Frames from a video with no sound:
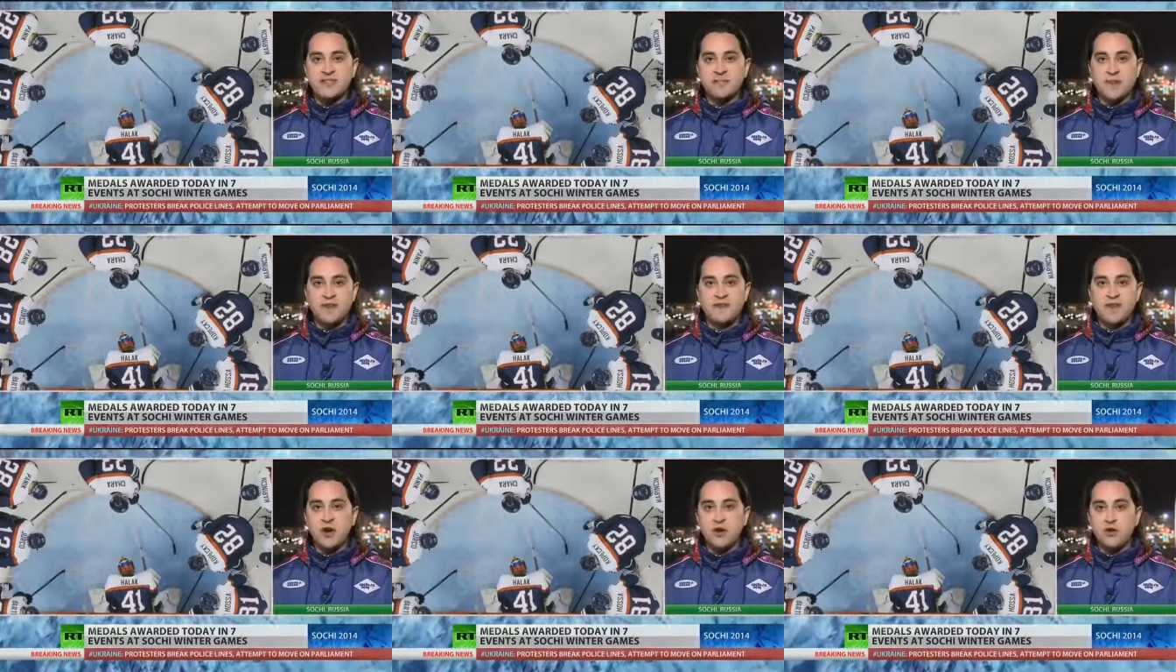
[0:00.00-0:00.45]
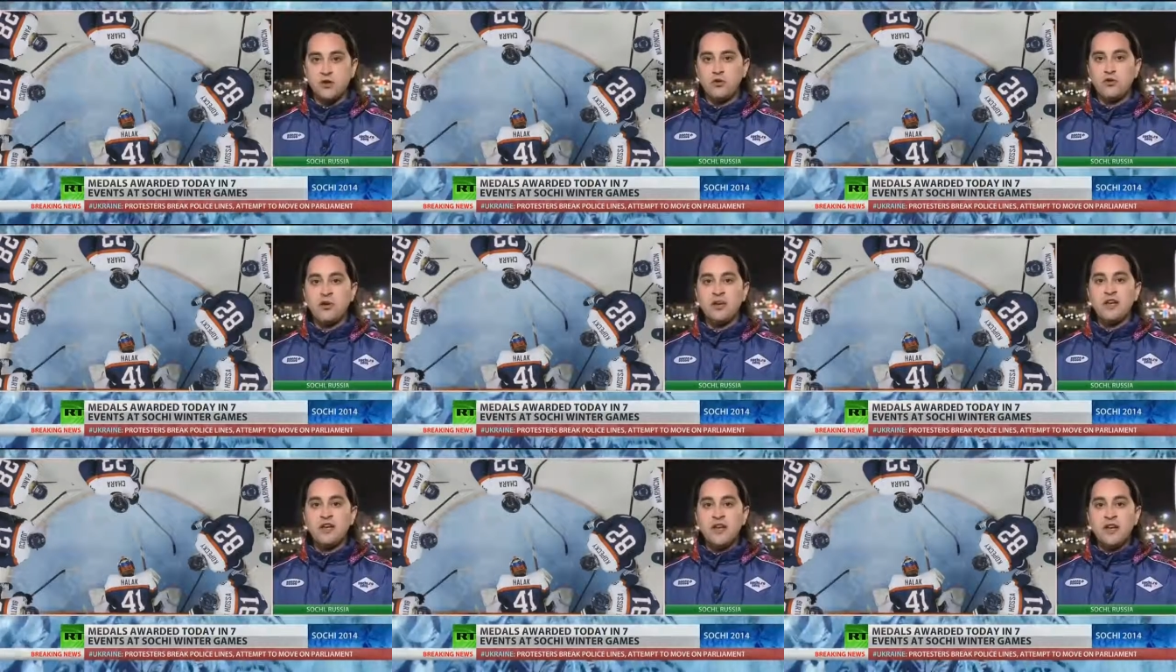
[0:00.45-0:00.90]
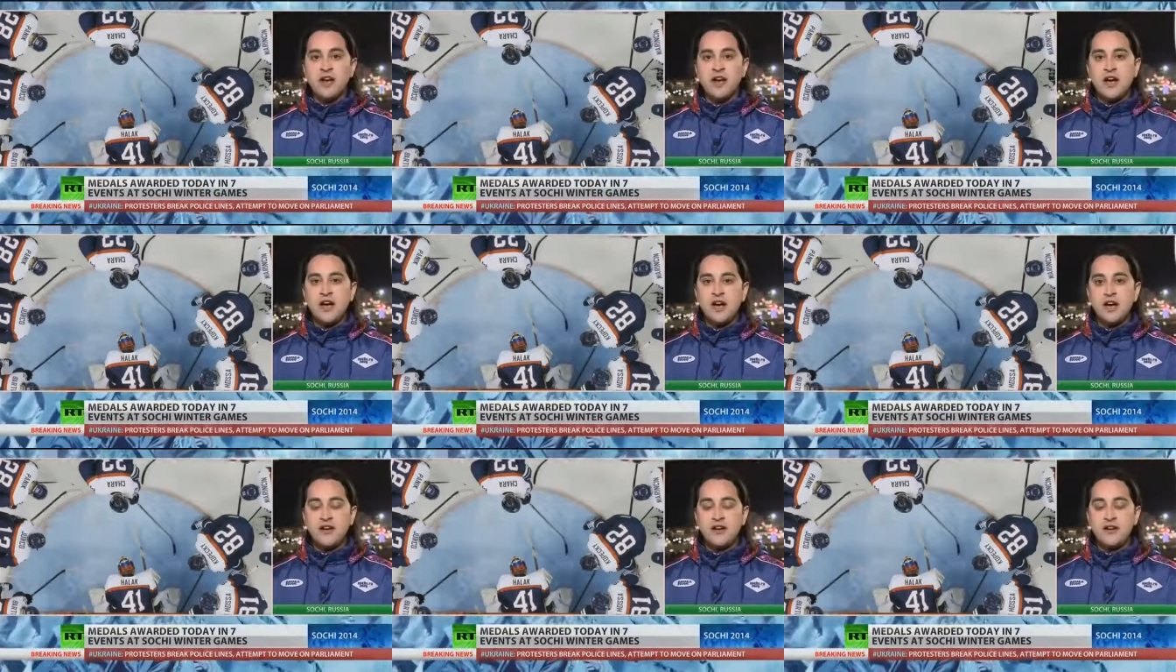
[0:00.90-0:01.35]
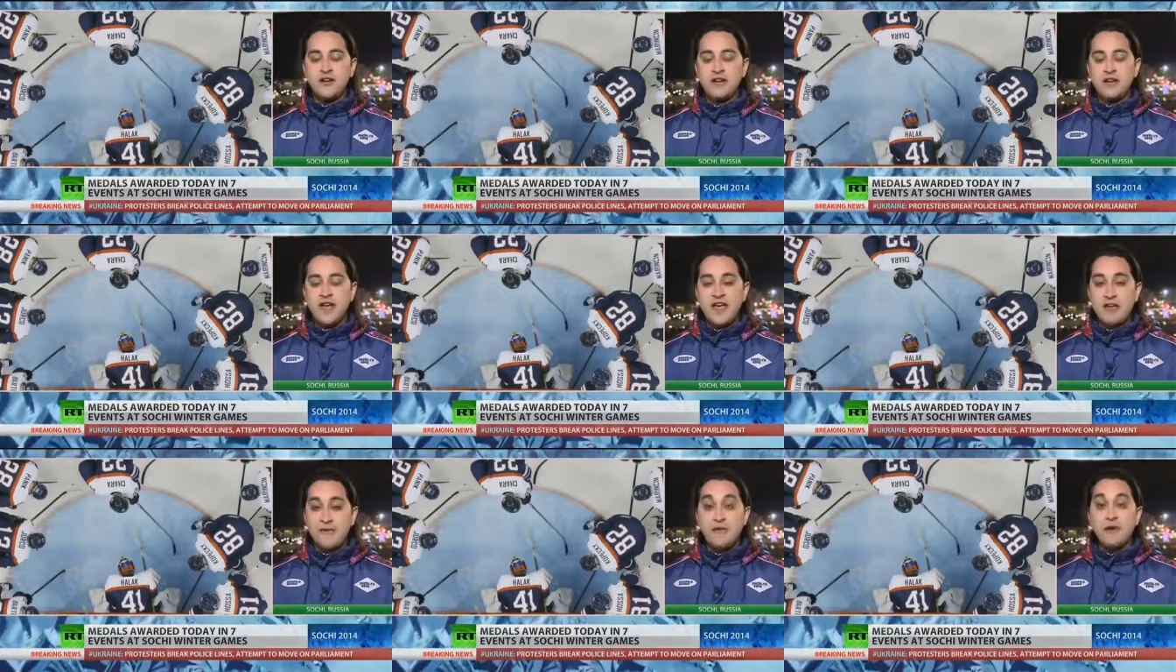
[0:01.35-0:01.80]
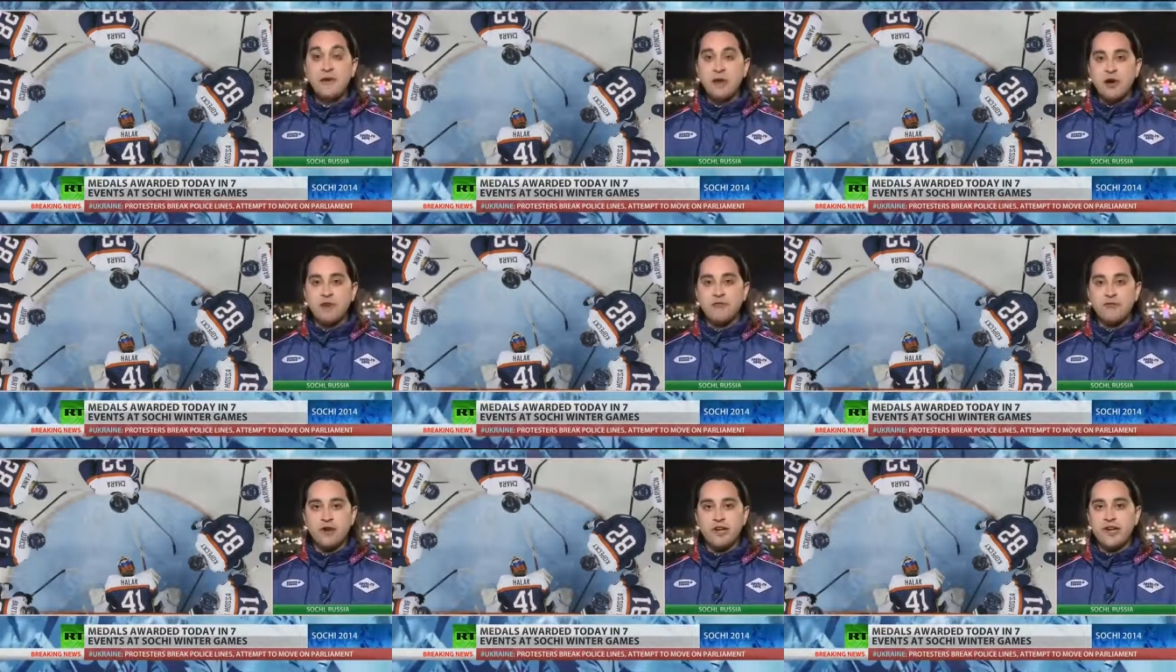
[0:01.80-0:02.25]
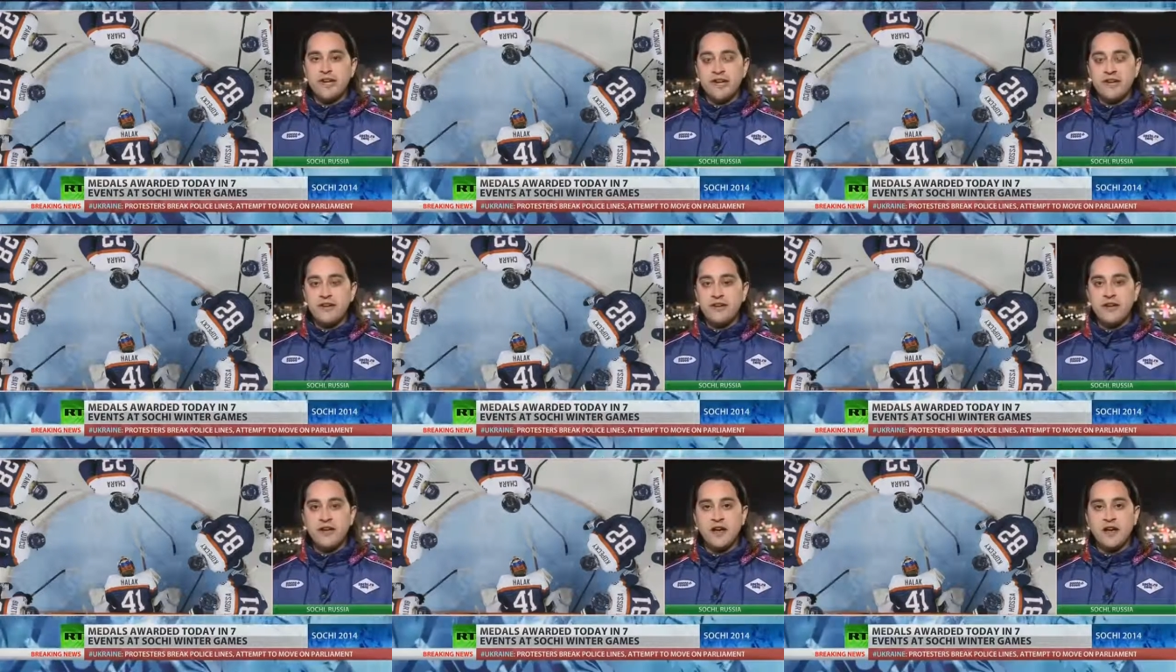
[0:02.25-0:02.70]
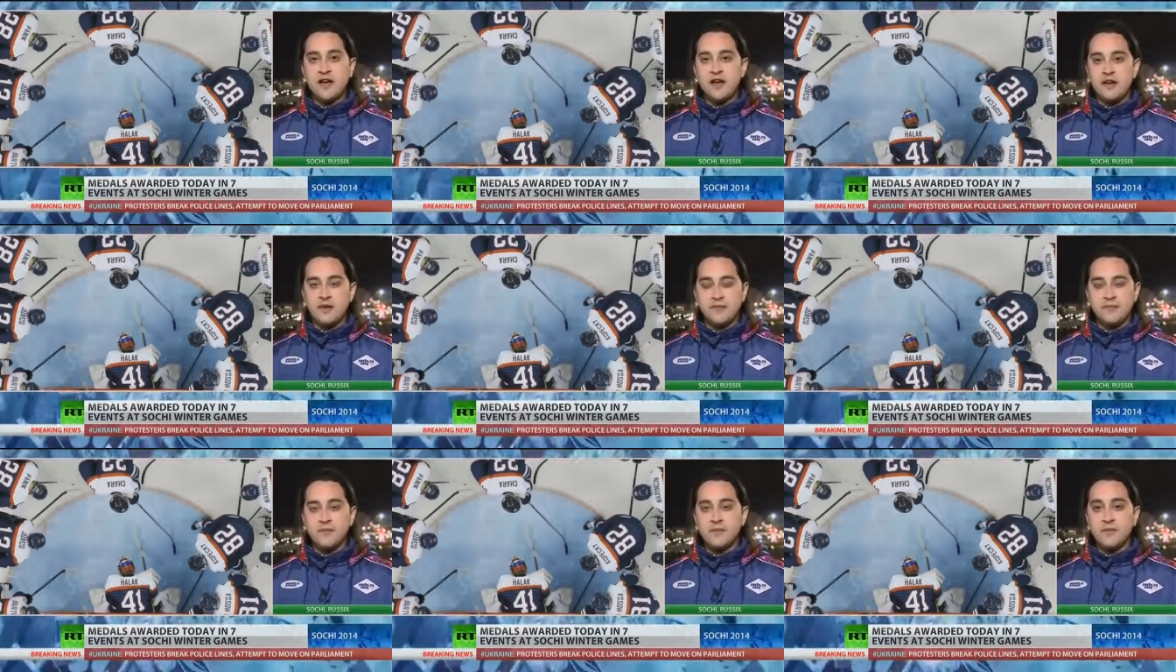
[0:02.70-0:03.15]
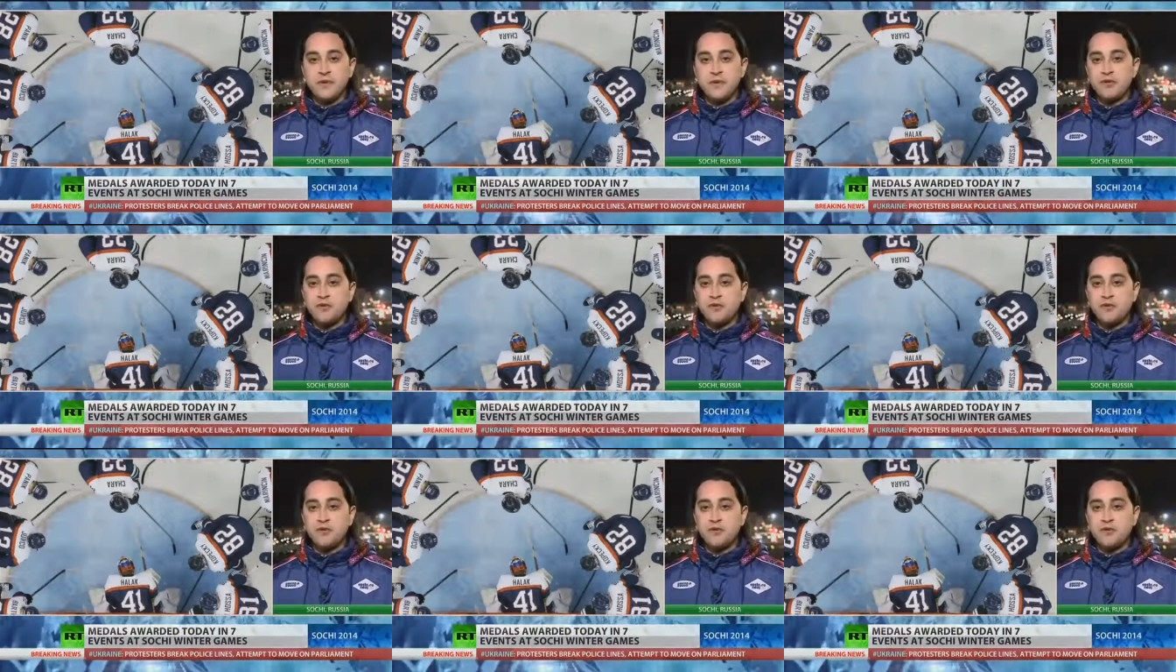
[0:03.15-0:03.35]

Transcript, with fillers: that's been the whole, uh, everyone really um,